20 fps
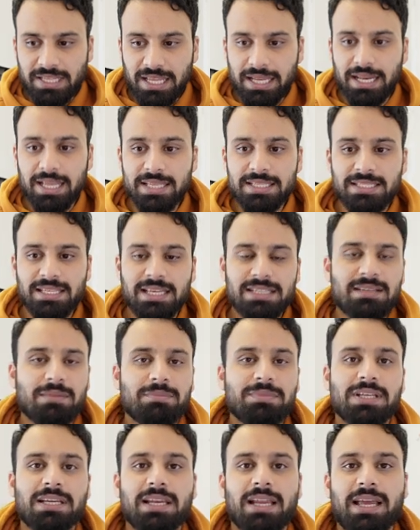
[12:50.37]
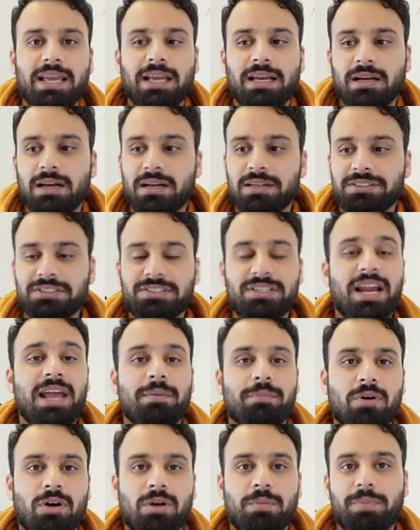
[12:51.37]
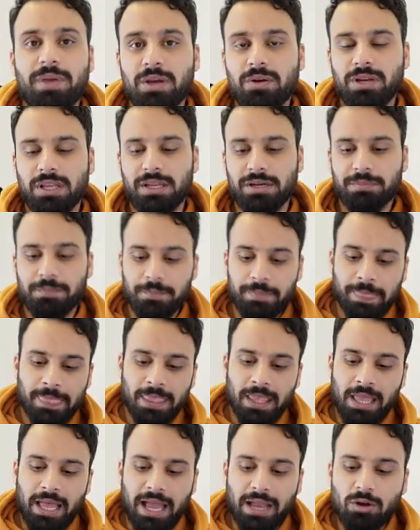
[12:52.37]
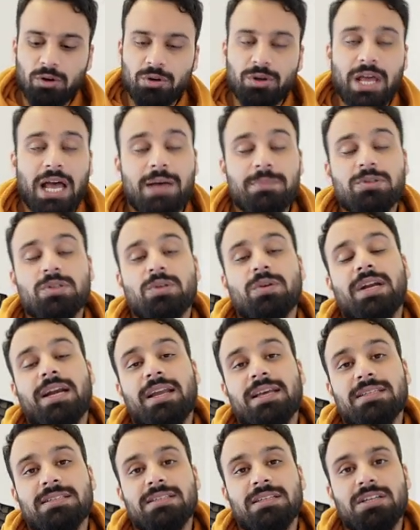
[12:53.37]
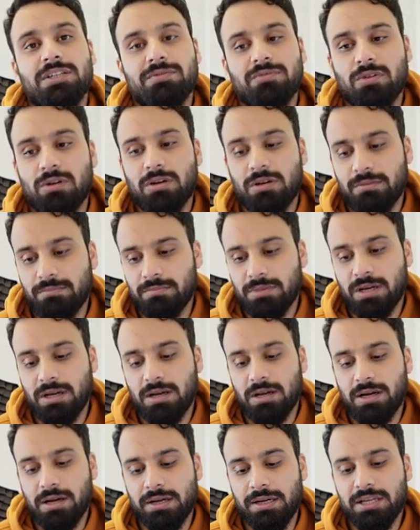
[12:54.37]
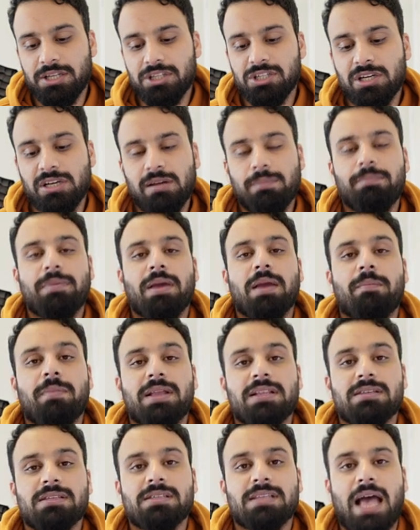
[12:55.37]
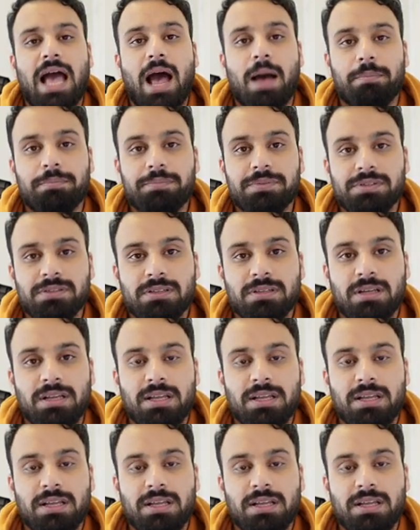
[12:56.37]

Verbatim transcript: Let's say something like uh, Stripe or Payoneer I go to App Store and I search for uh, digital payments apps.